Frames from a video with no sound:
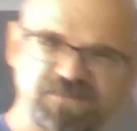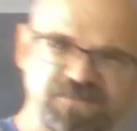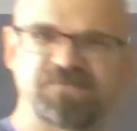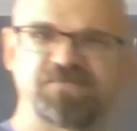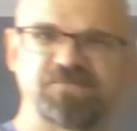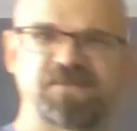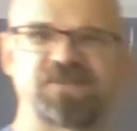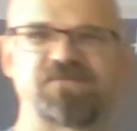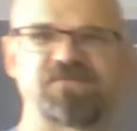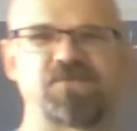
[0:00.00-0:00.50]

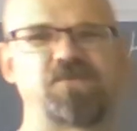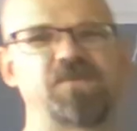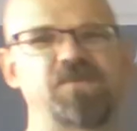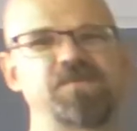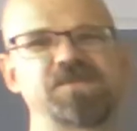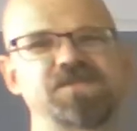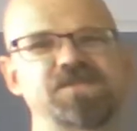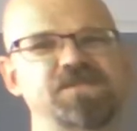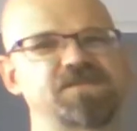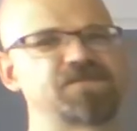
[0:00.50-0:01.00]
but if a
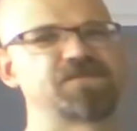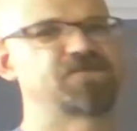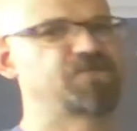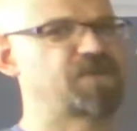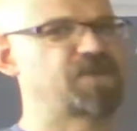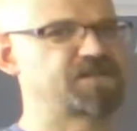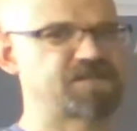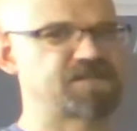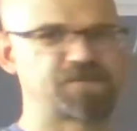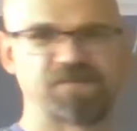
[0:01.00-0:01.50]
woman just
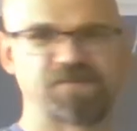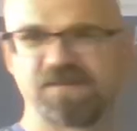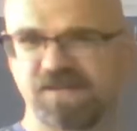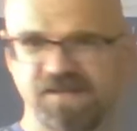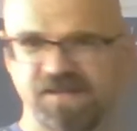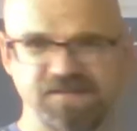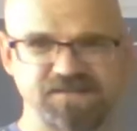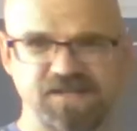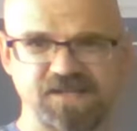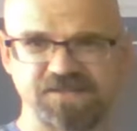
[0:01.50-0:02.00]
wakes up one day
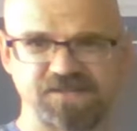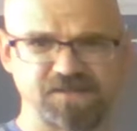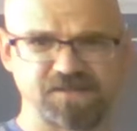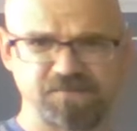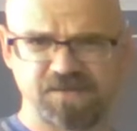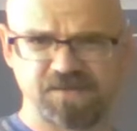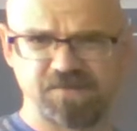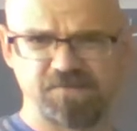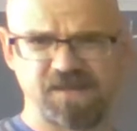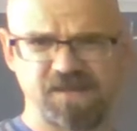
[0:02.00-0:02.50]
and decides she can
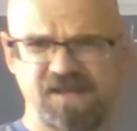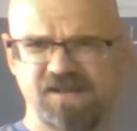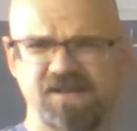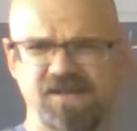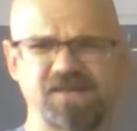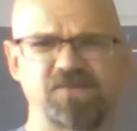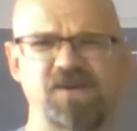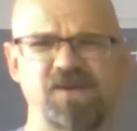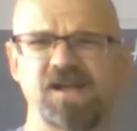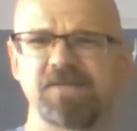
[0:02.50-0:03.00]
be a man
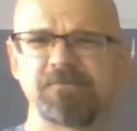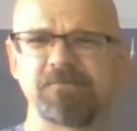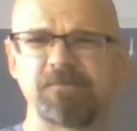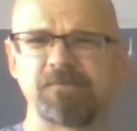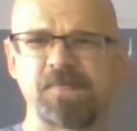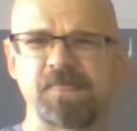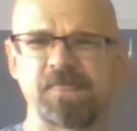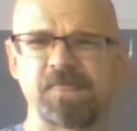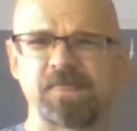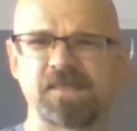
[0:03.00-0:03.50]
anyway,
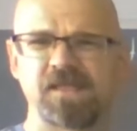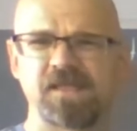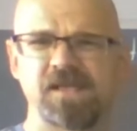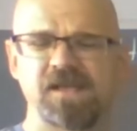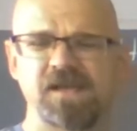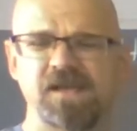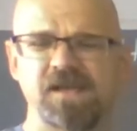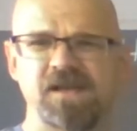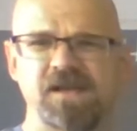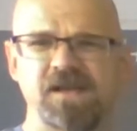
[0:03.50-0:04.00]

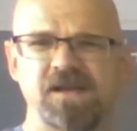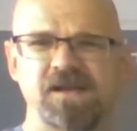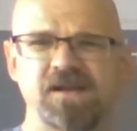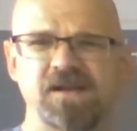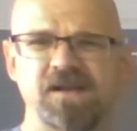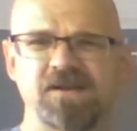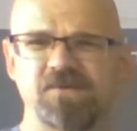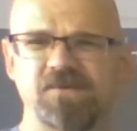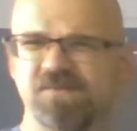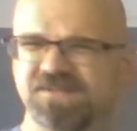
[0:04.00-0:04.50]

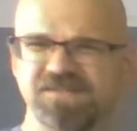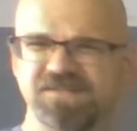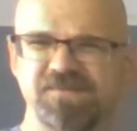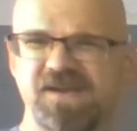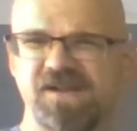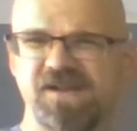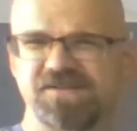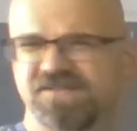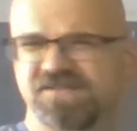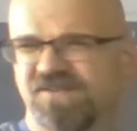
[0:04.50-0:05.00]
what does it
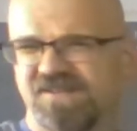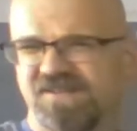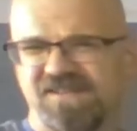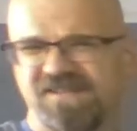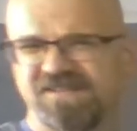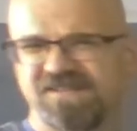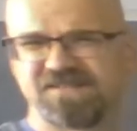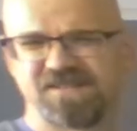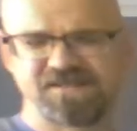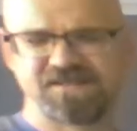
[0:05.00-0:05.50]
matter? So
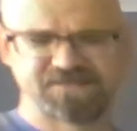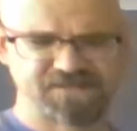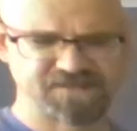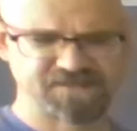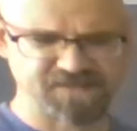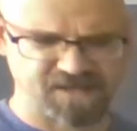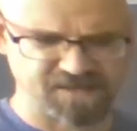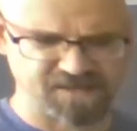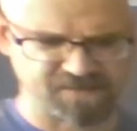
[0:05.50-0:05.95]
it's just kind